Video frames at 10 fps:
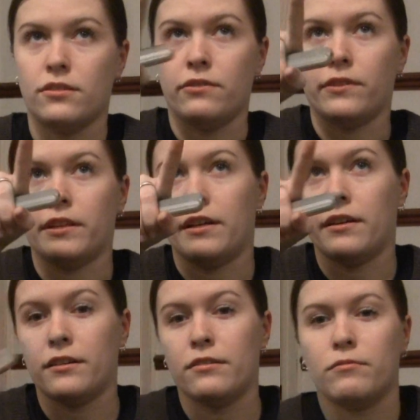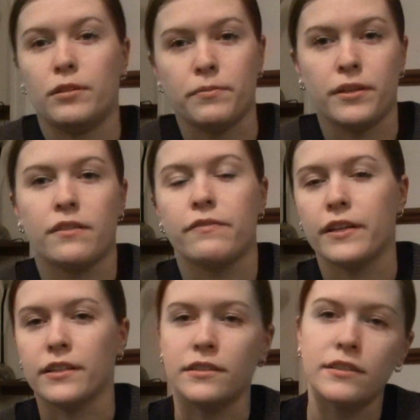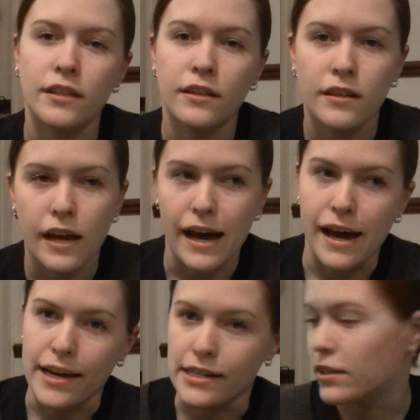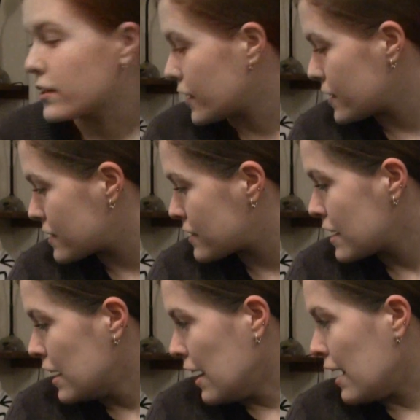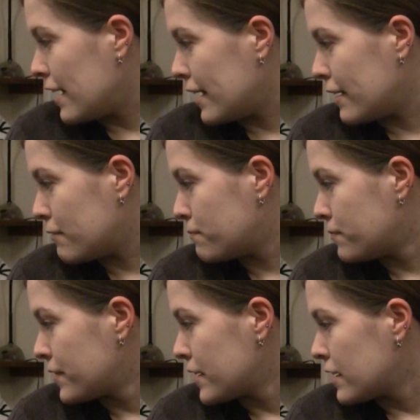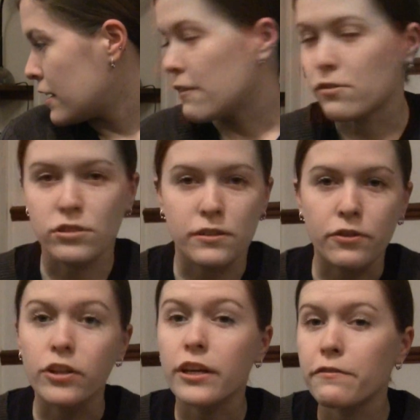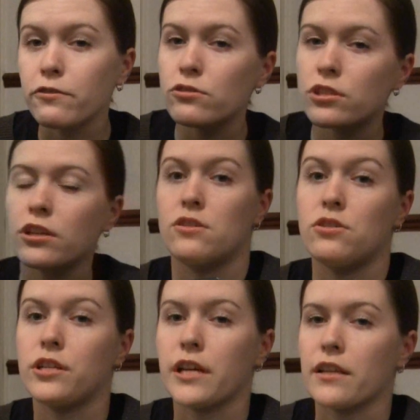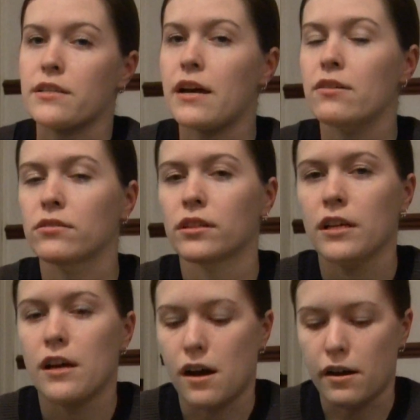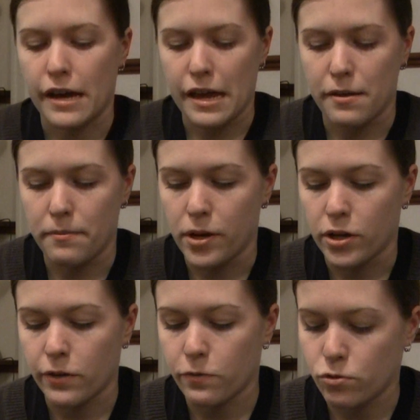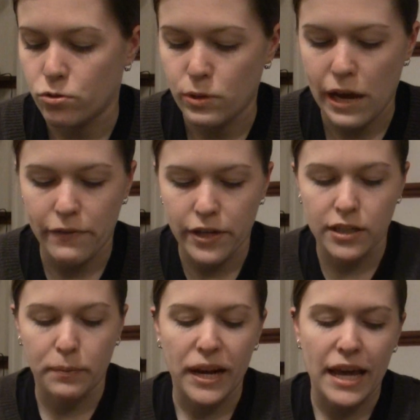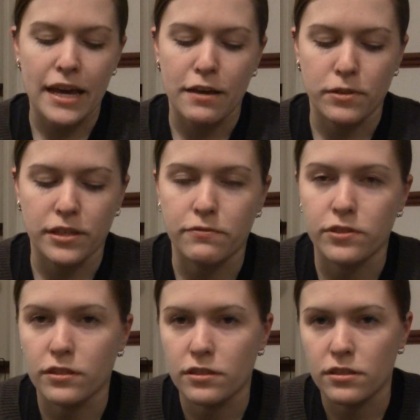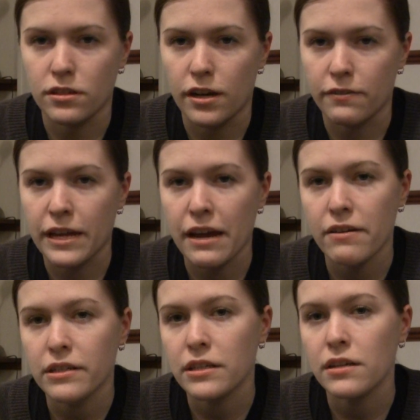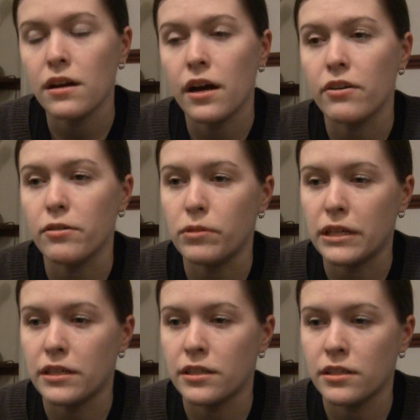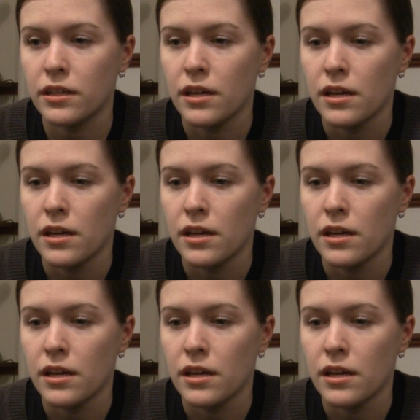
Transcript: over there with my other figures and look nice. Of course, if you're looking forward to you should check this out. I'm looking forward to having another play with a different style of character. I only wish